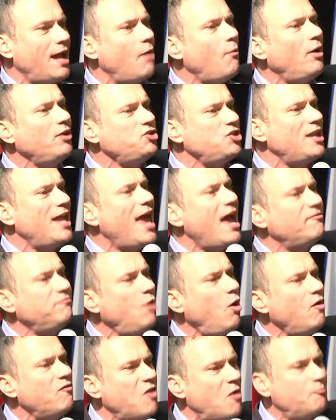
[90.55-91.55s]
I want you to have
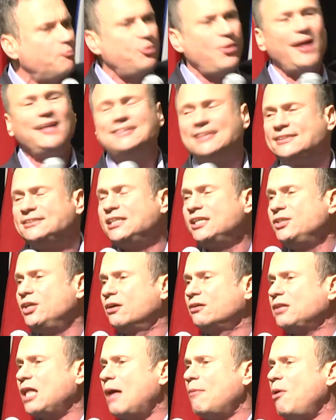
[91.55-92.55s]
more of a presence in your
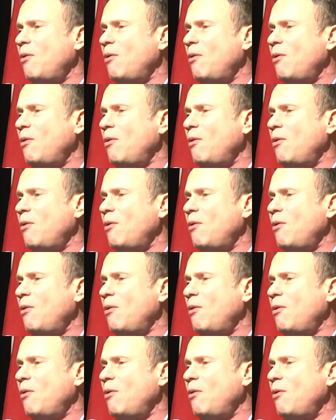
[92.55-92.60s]
club.